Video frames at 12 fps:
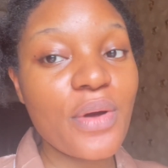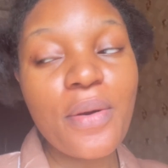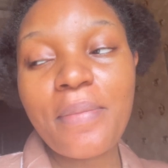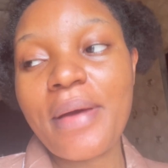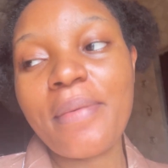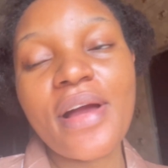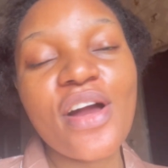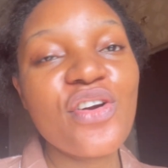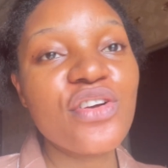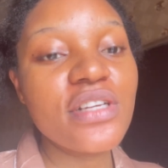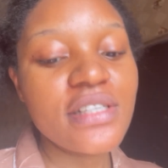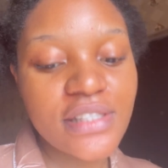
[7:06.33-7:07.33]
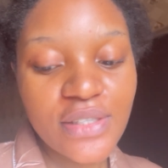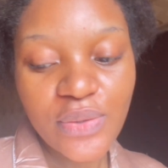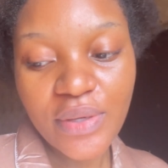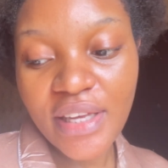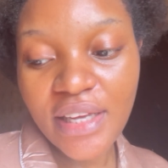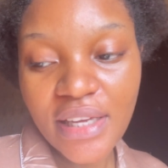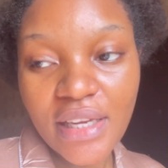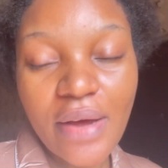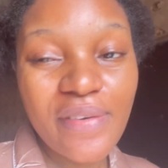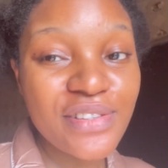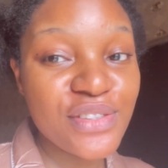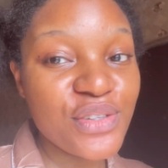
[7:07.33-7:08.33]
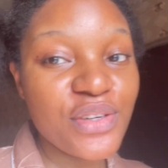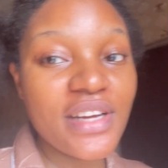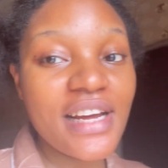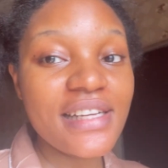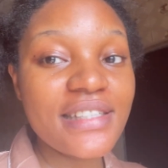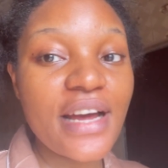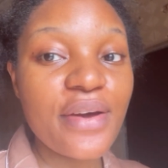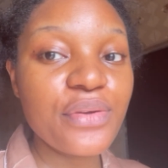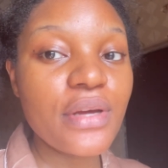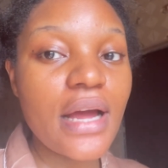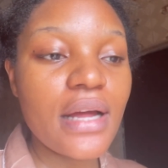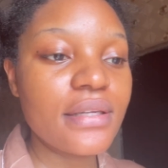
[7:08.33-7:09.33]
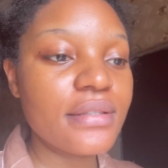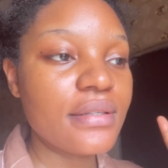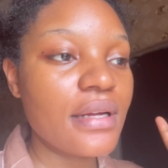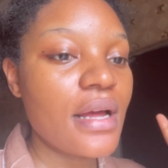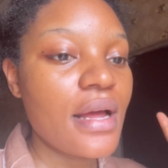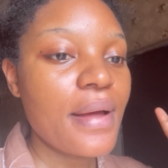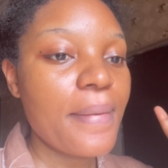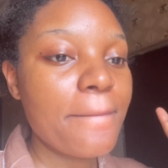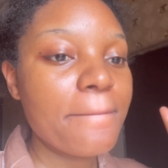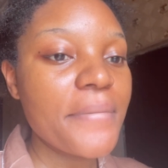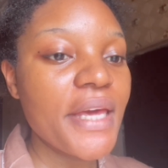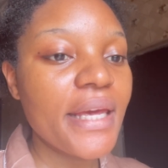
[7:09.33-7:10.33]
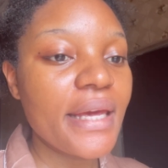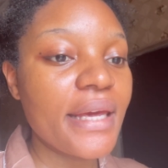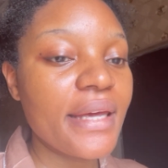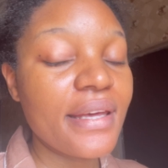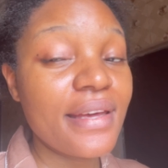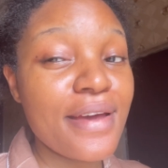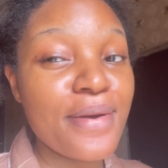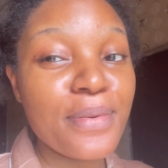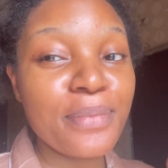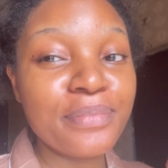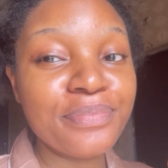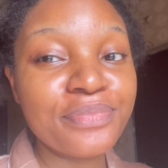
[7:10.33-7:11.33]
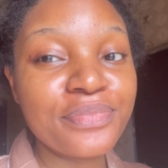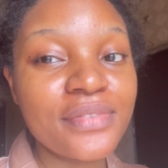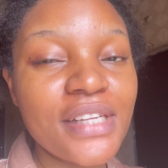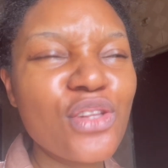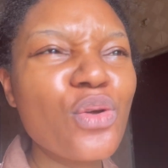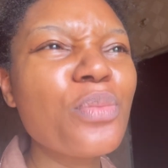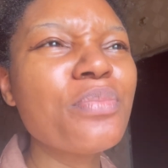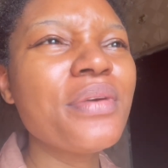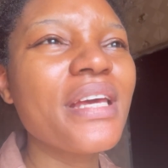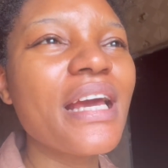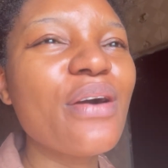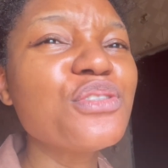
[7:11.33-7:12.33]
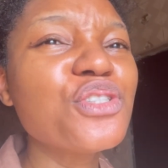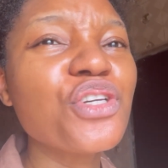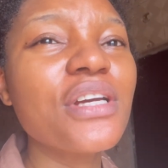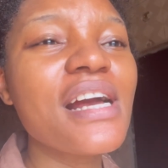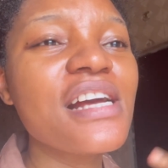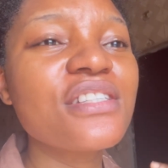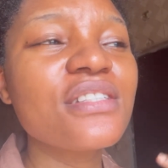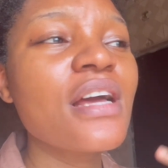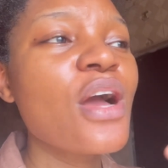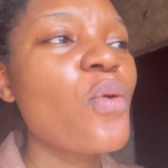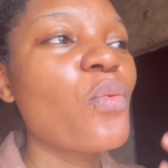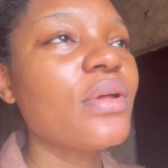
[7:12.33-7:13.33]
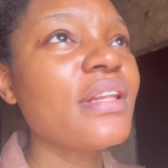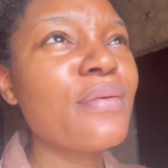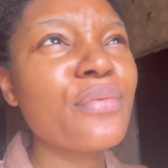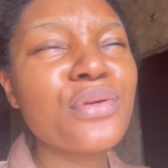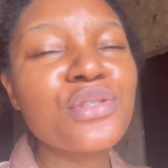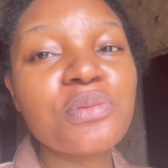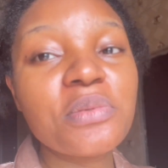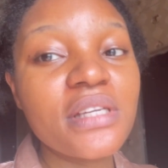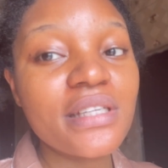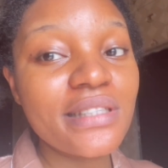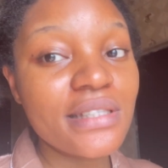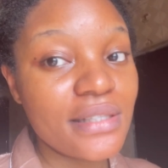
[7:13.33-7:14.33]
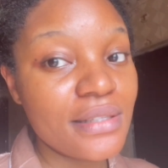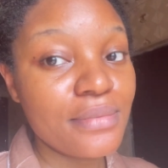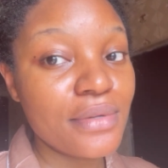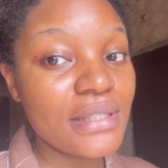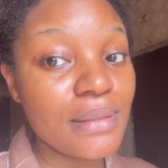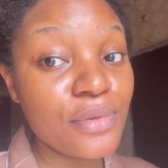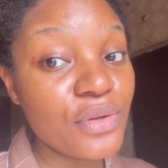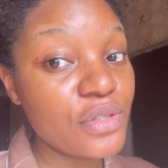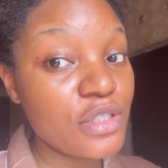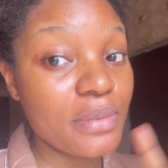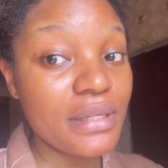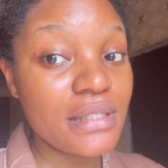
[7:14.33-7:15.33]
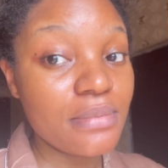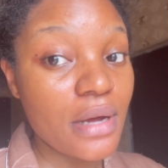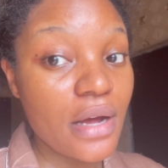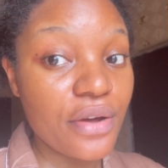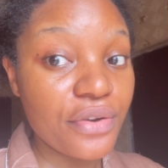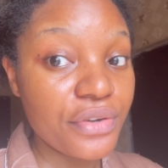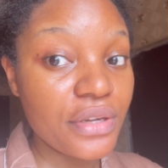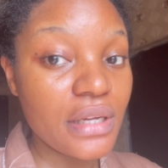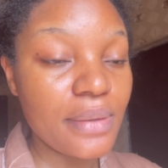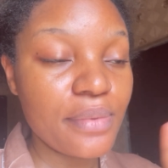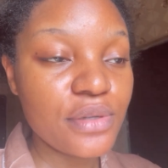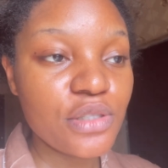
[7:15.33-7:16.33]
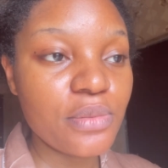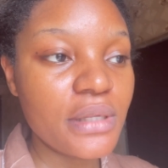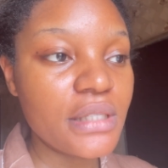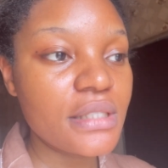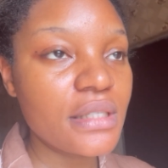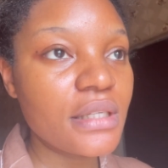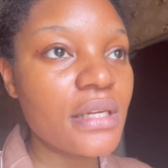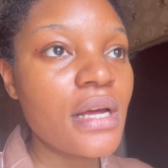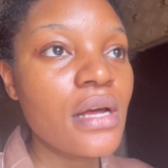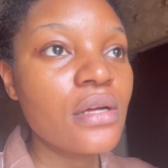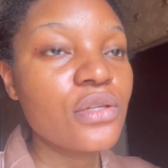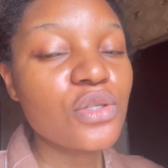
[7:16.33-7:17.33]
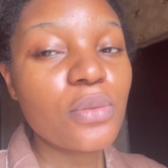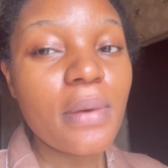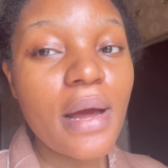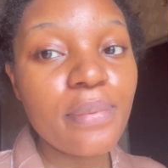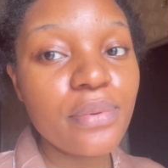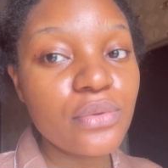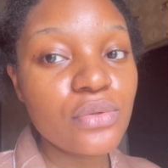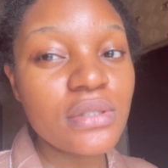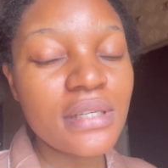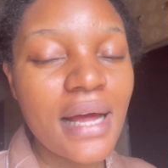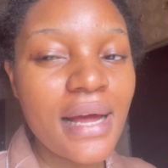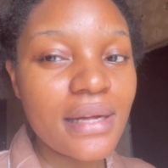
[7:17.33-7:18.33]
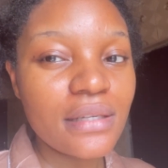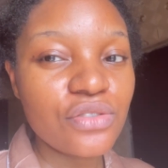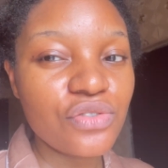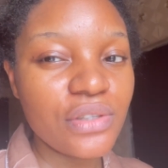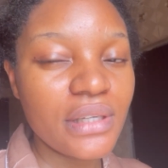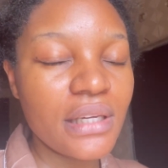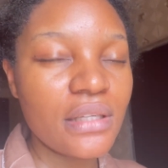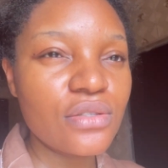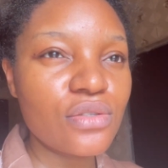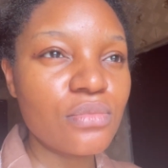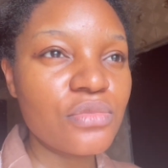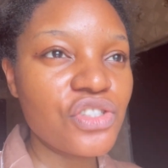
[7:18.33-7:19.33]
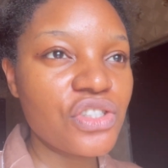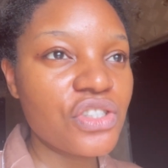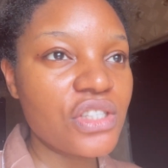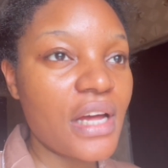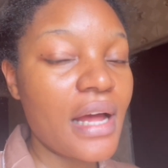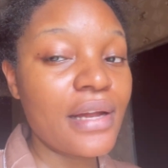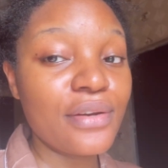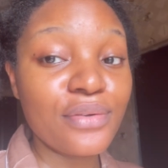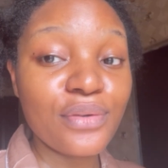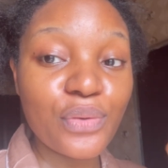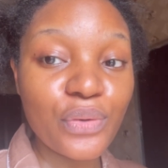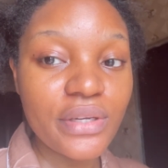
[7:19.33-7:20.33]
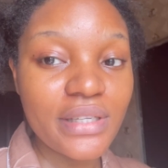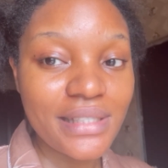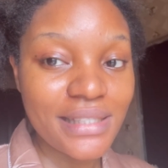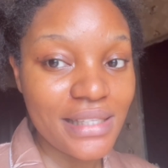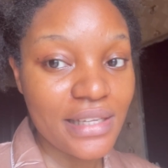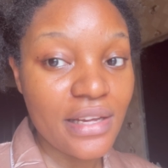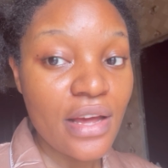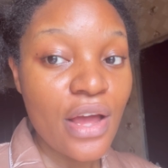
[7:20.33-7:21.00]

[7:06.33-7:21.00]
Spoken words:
while my macaroni is cooking, I want to show you guys how you can make I want to show you guys what I'm going to be eating, because I'm not going to be eating macaroni. I'm going to be eating some apples and drinking some ginger and honey tea.